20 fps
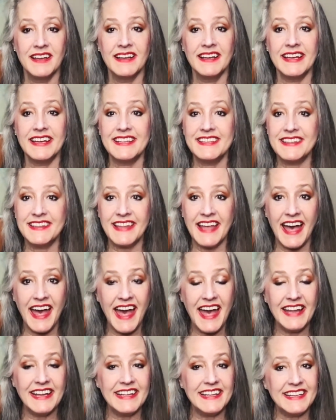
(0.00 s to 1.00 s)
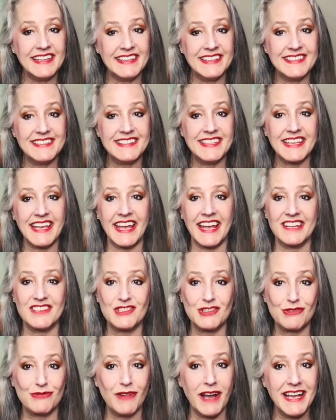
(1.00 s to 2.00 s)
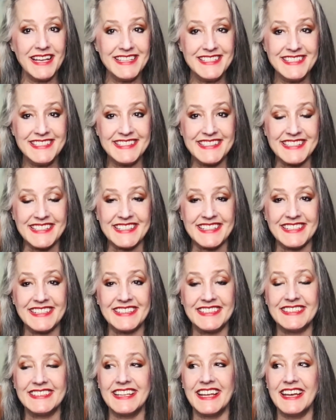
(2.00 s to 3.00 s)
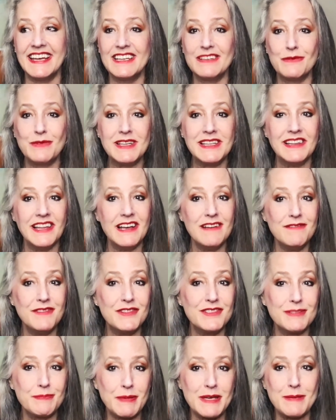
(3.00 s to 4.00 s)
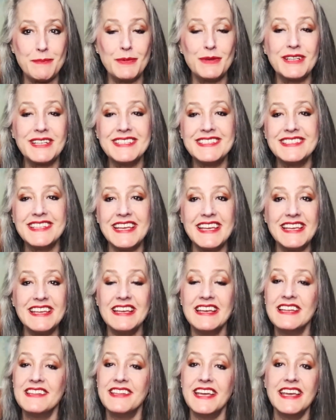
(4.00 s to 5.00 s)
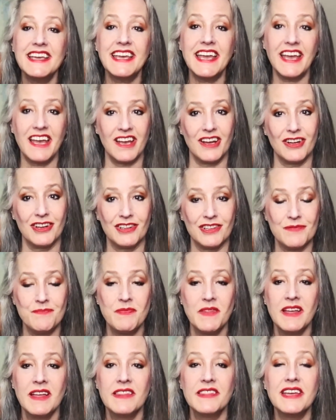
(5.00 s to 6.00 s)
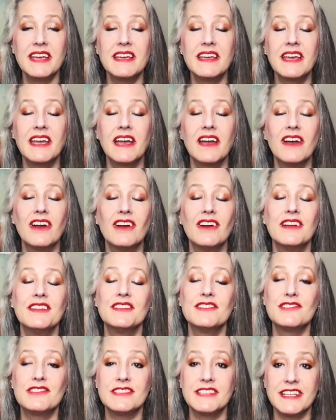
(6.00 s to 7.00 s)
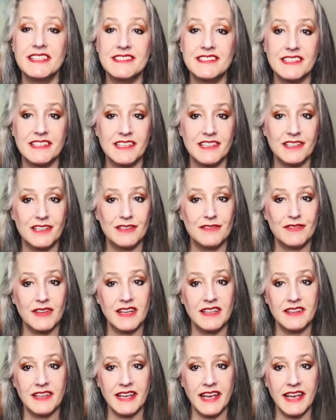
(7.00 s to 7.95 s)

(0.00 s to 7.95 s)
And that is the Cancer rising. And we love those people because they care. They care, and they're sensitive, and they